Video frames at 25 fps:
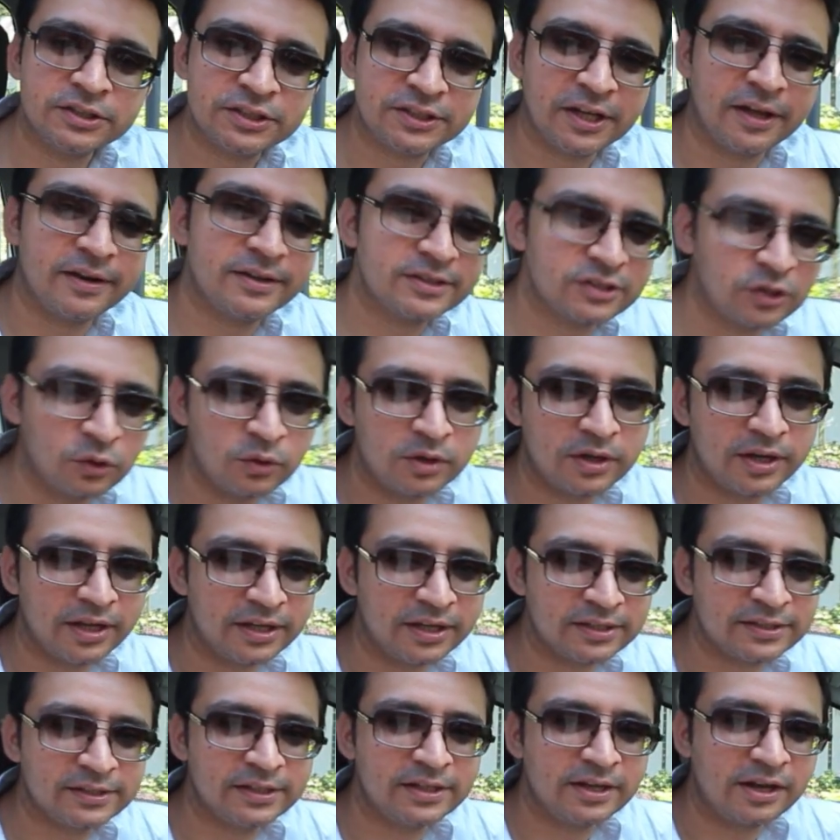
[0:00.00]
share his good
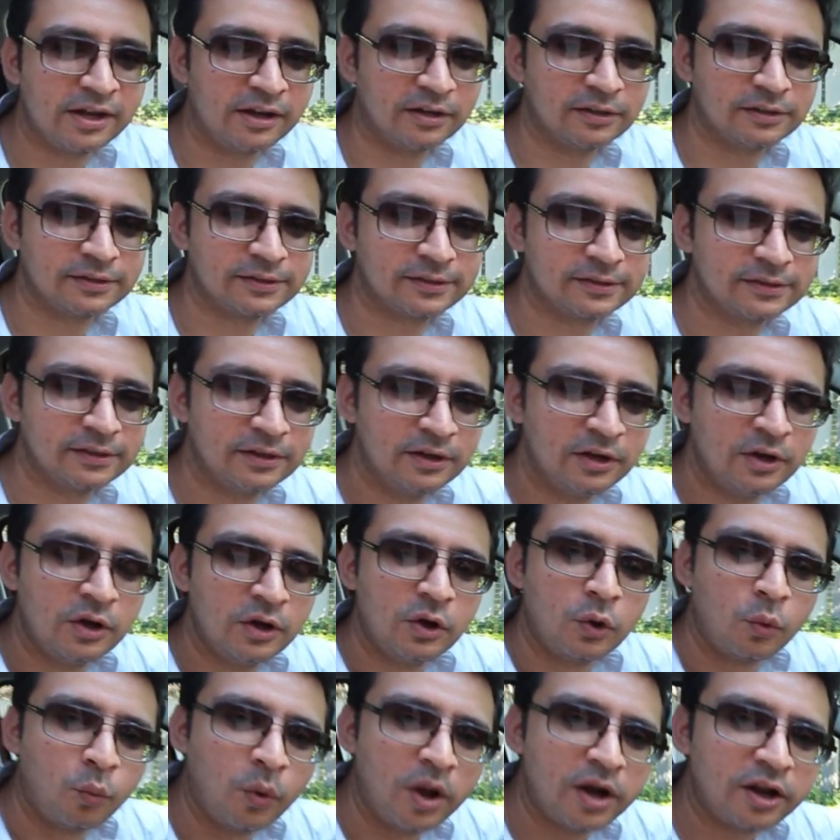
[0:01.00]
taste in cars.
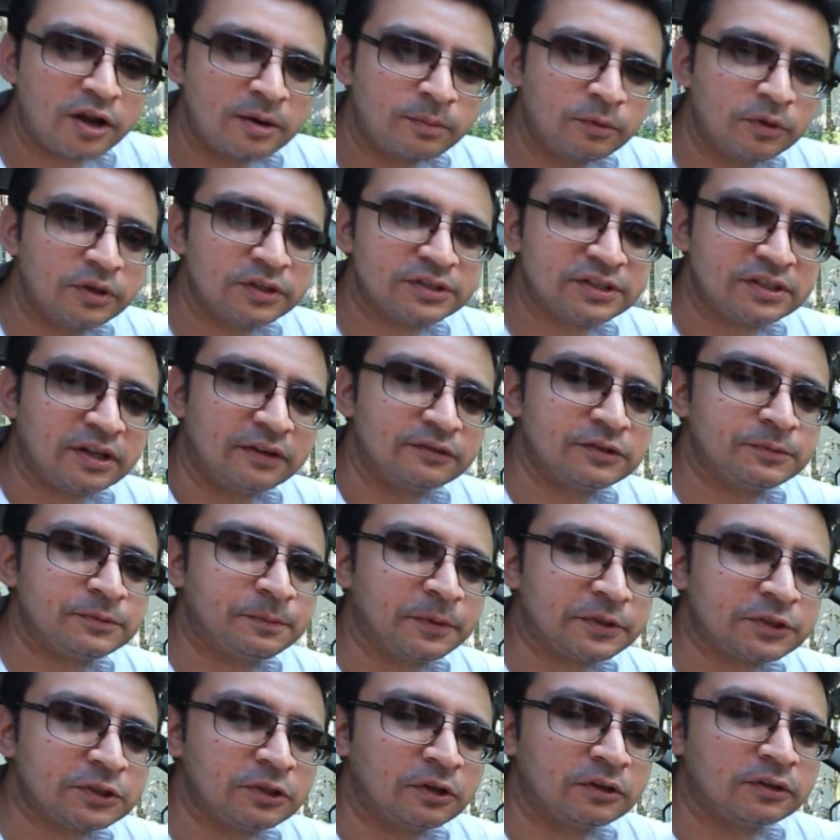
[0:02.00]
Welcome to the Stuff
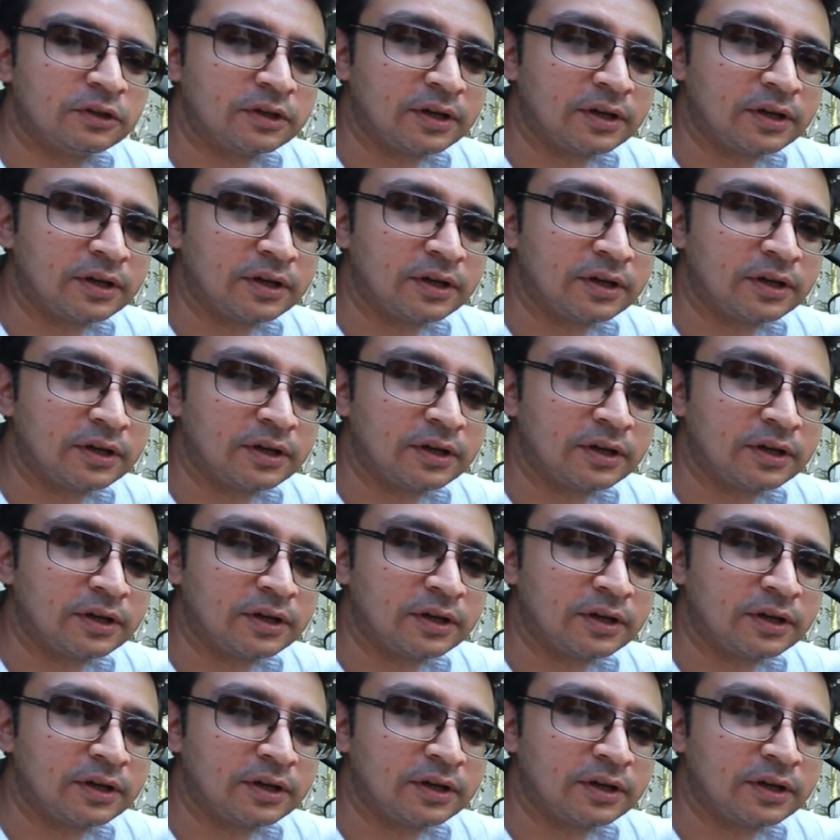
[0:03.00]
Special on the